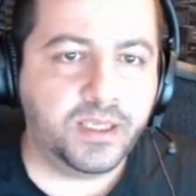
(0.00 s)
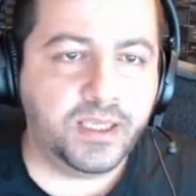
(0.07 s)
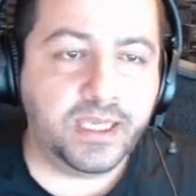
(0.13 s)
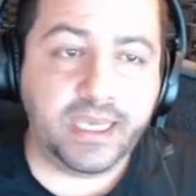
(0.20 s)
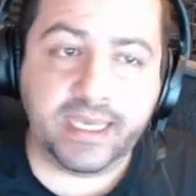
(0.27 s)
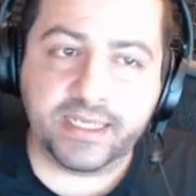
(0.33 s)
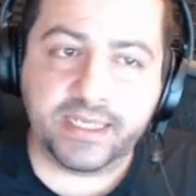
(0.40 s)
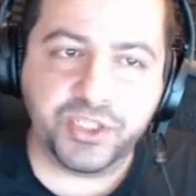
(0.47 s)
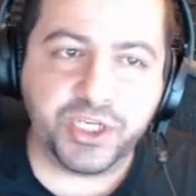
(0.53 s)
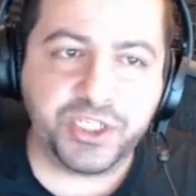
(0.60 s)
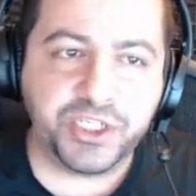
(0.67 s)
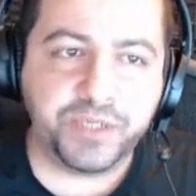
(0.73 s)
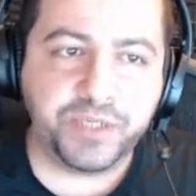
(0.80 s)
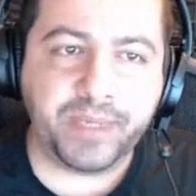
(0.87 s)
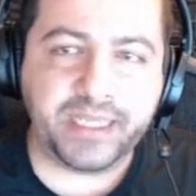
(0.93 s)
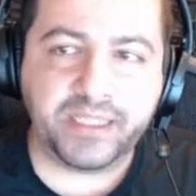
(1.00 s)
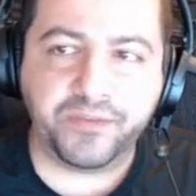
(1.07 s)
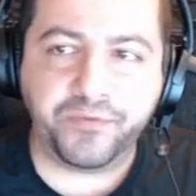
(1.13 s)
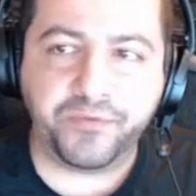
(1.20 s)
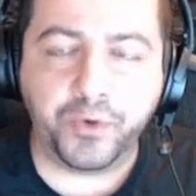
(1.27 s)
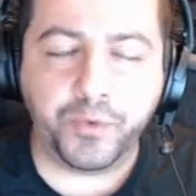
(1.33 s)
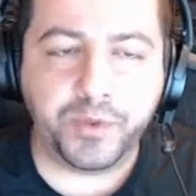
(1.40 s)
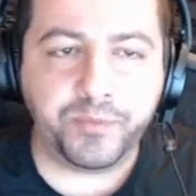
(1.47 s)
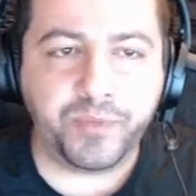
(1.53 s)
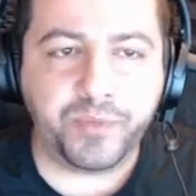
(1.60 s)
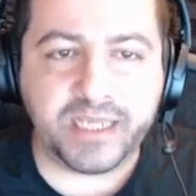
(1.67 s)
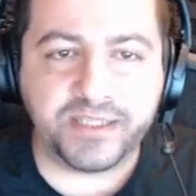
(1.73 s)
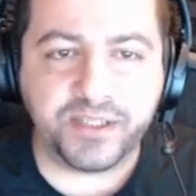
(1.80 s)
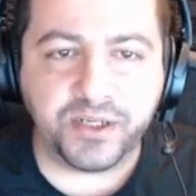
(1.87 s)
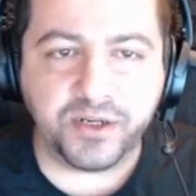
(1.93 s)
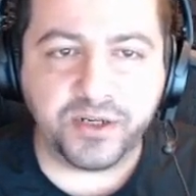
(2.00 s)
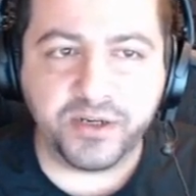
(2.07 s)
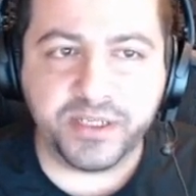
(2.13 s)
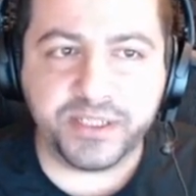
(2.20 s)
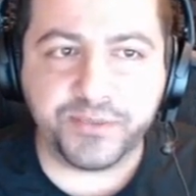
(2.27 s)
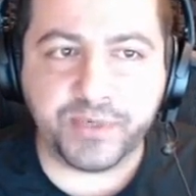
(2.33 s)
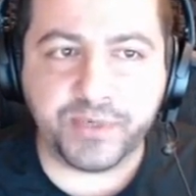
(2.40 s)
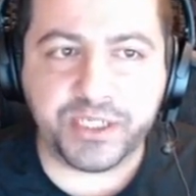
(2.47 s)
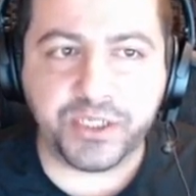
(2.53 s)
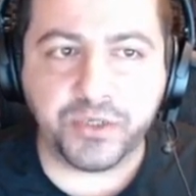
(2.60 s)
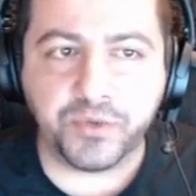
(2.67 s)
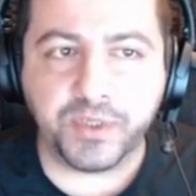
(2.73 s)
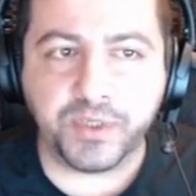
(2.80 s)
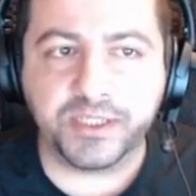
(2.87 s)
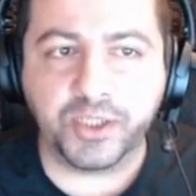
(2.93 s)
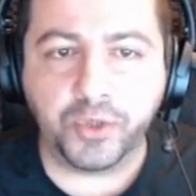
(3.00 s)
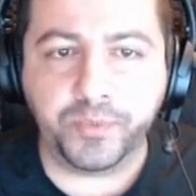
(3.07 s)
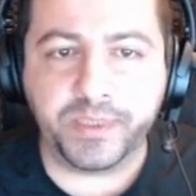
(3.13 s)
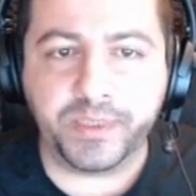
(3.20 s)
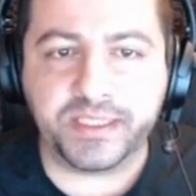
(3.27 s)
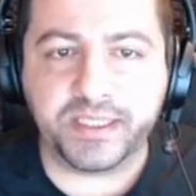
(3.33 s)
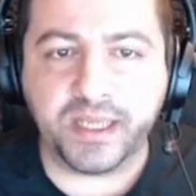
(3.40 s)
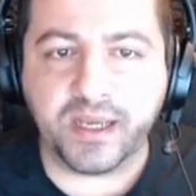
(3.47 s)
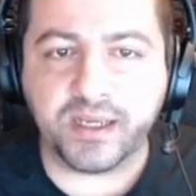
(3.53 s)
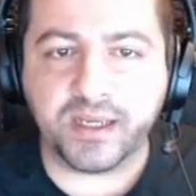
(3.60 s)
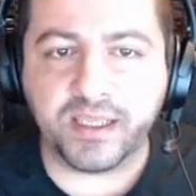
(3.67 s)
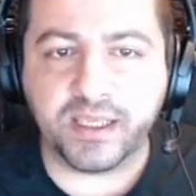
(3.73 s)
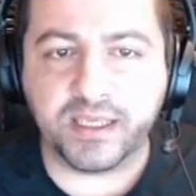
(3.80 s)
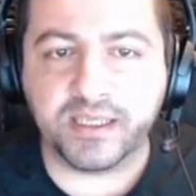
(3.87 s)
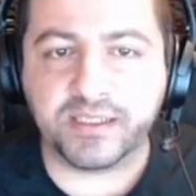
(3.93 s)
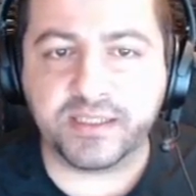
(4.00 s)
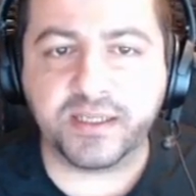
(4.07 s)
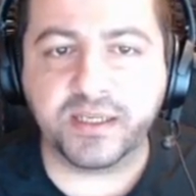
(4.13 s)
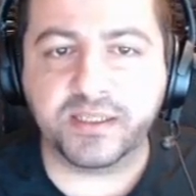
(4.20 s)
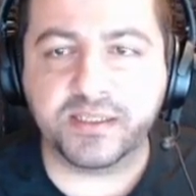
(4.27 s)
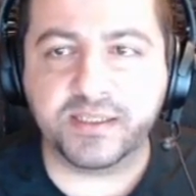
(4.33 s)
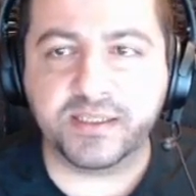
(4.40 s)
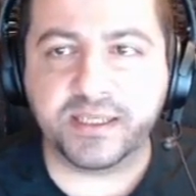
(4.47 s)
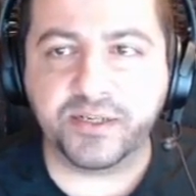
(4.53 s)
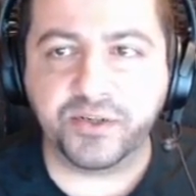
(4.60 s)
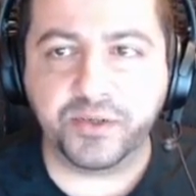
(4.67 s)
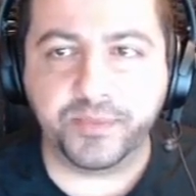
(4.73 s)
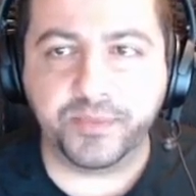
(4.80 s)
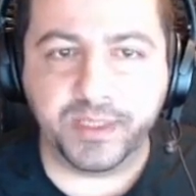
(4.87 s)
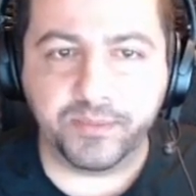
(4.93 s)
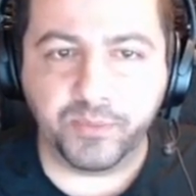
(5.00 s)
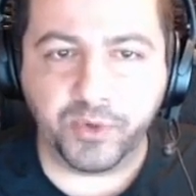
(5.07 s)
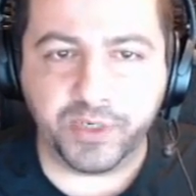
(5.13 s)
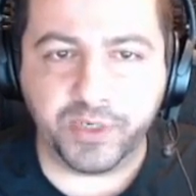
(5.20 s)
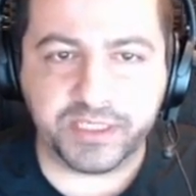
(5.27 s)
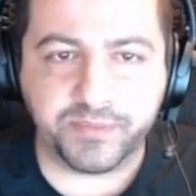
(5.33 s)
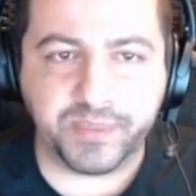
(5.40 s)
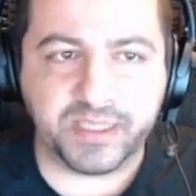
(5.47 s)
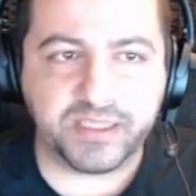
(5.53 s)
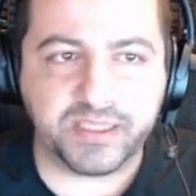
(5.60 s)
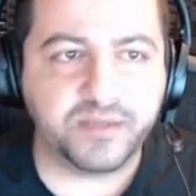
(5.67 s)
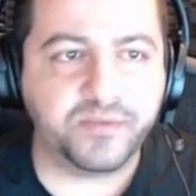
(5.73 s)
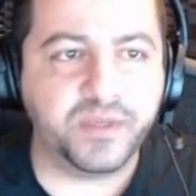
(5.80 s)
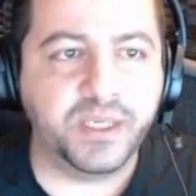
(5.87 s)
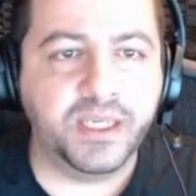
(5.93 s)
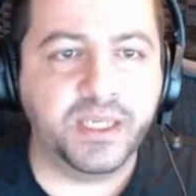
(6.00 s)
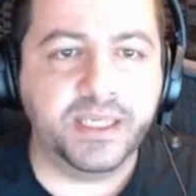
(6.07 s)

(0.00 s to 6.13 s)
And judging by the forward price to earnings ratio, Adobe stock is considerably more expensive.